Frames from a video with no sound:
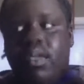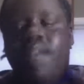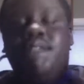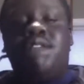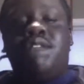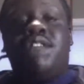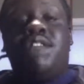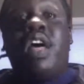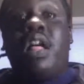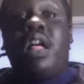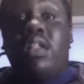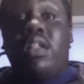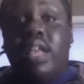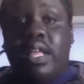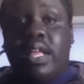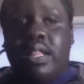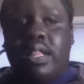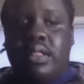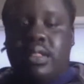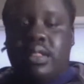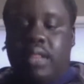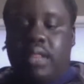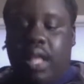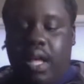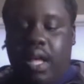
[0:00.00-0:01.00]
fell in
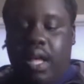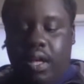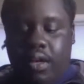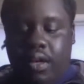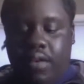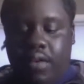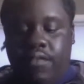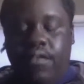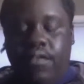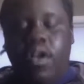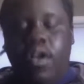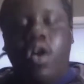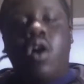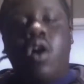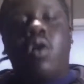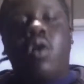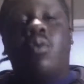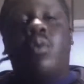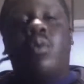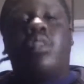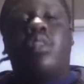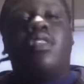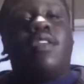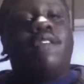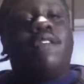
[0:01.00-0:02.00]
love
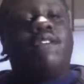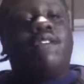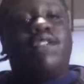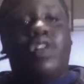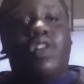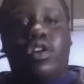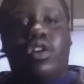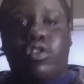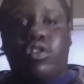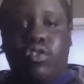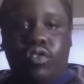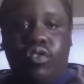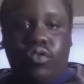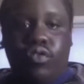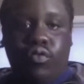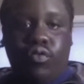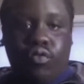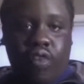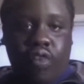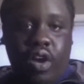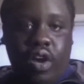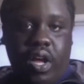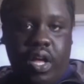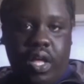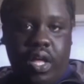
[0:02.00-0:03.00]
with the first
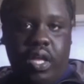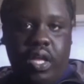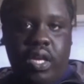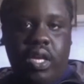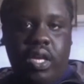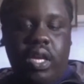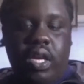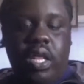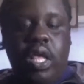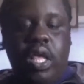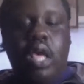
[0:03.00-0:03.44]
run.